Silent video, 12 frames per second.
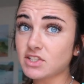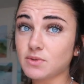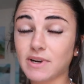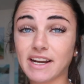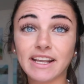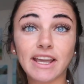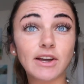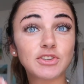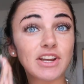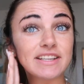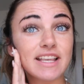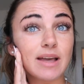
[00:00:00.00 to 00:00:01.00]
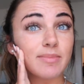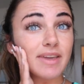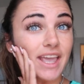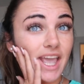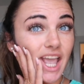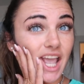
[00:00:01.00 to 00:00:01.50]
So we're gonna go dress up
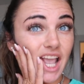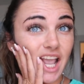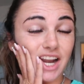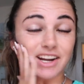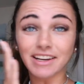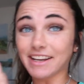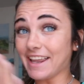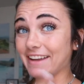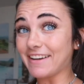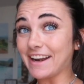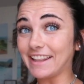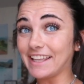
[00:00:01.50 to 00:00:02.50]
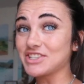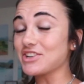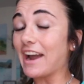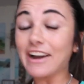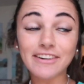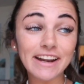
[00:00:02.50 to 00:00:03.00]
or get ready, like
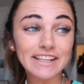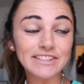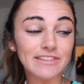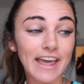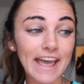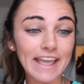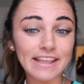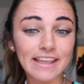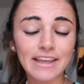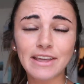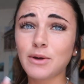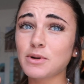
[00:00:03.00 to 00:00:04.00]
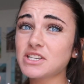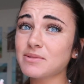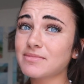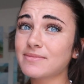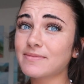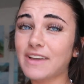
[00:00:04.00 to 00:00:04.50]
try out ready and do that, which
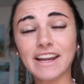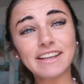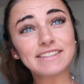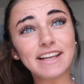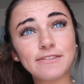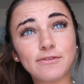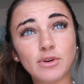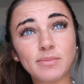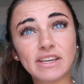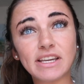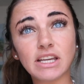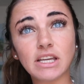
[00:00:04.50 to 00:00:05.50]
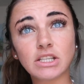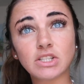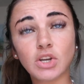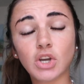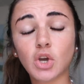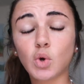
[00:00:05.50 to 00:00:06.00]
I'm kind of excited for because
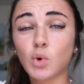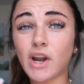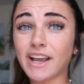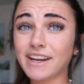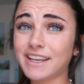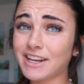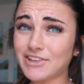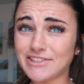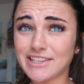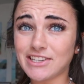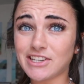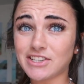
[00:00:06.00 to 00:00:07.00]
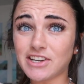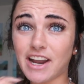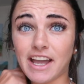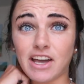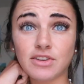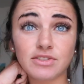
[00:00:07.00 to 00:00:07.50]
we're not gonna get our senior year
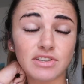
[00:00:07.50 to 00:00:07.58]
tryout.